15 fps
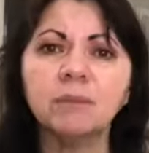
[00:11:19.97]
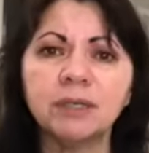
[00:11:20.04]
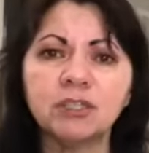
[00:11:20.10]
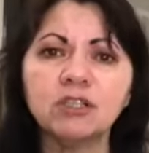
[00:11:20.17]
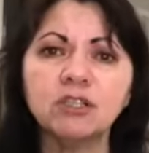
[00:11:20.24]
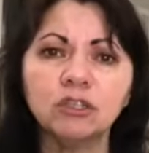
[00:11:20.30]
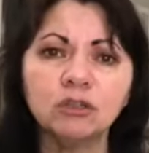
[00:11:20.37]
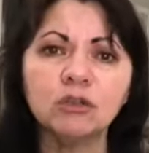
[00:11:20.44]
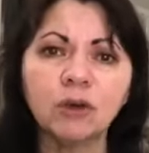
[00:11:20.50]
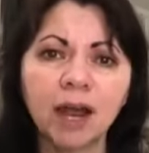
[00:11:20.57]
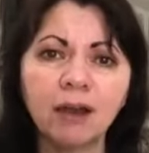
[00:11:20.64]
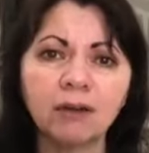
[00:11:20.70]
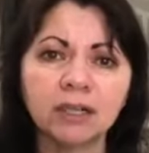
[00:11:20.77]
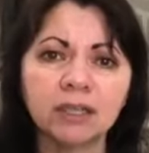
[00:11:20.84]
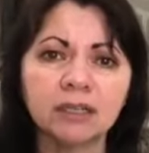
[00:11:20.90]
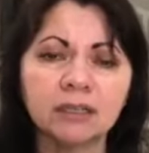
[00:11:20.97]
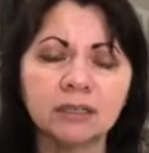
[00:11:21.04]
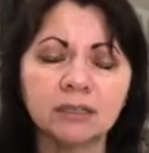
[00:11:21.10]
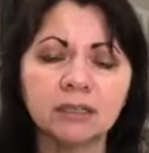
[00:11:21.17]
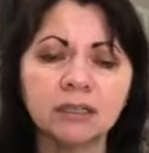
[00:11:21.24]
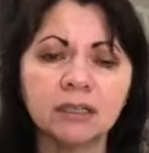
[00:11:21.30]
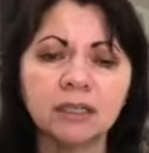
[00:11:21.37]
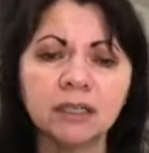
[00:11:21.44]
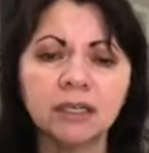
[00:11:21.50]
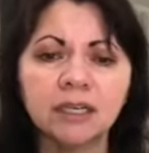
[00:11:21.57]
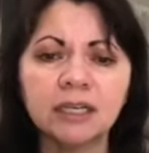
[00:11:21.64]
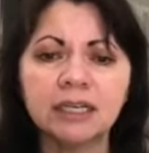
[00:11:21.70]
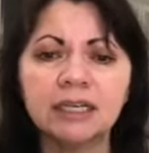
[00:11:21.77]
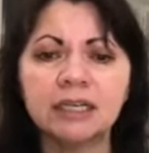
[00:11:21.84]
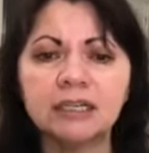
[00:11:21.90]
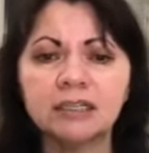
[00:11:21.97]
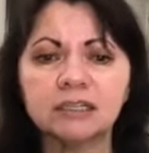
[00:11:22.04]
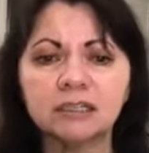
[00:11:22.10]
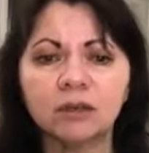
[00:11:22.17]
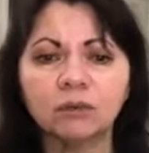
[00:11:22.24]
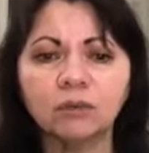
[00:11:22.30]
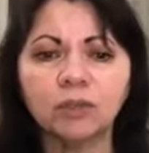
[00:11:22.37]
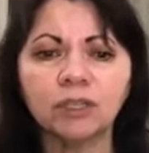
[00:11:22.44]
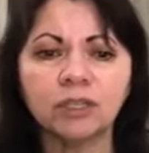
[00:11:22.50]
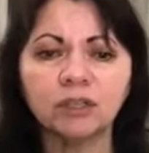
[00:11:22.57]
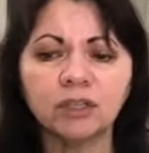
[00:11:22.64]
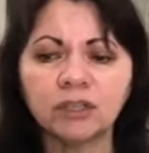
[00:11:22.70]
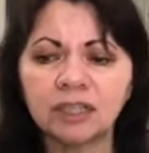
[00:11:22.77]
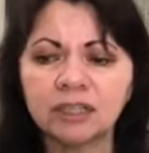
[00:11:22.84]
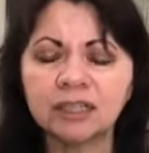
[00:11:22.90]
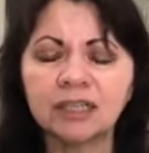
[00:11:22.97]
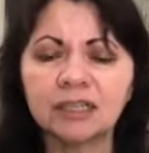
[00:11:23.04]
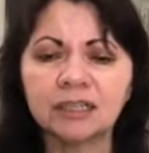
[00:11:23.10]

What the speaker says: be too crowded is really a good thing.